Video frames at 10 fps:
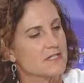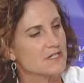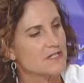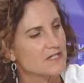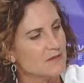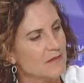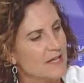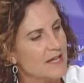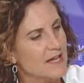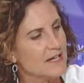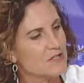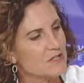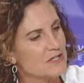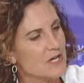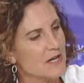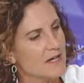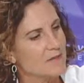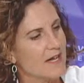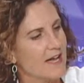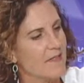just the extra
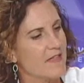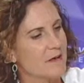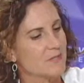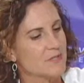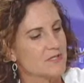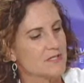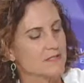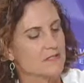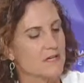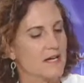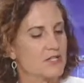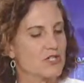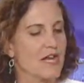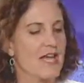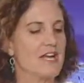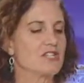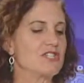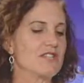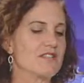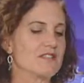time to add that personal touch, and
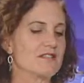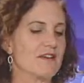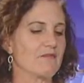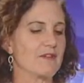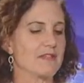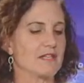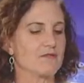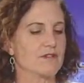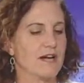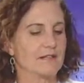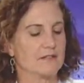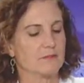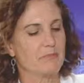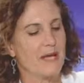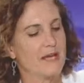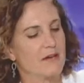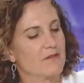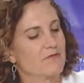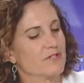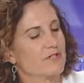she thinks of everything. You've got a little
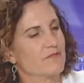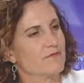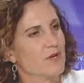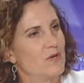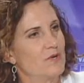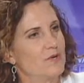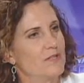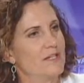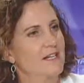panel for your phone,